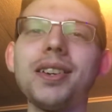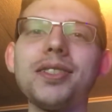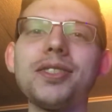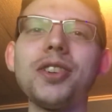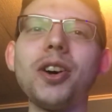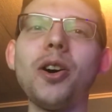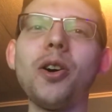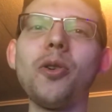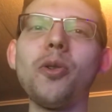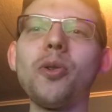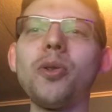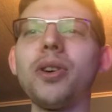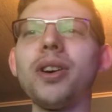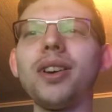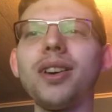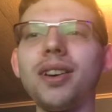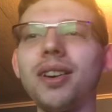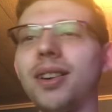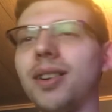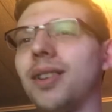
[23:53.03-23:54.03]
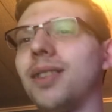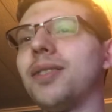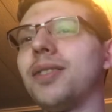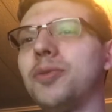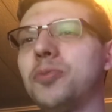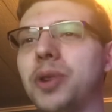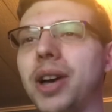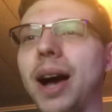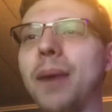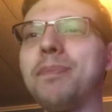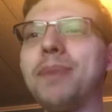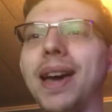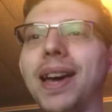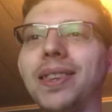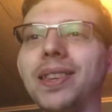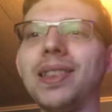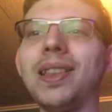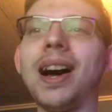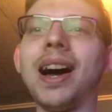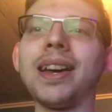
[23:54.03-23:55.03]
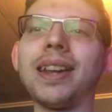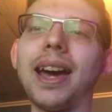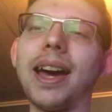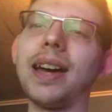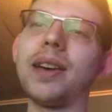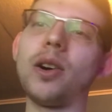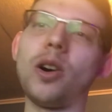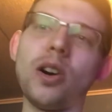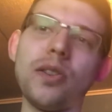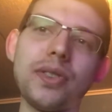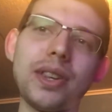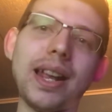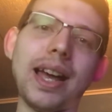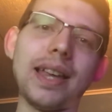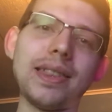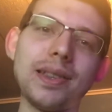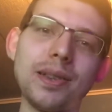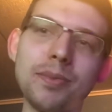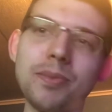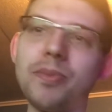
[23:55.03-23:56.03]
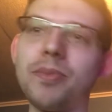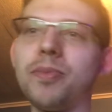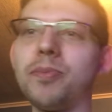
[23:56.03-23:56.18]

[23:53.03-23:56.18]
So we got banned a lot, and I often had to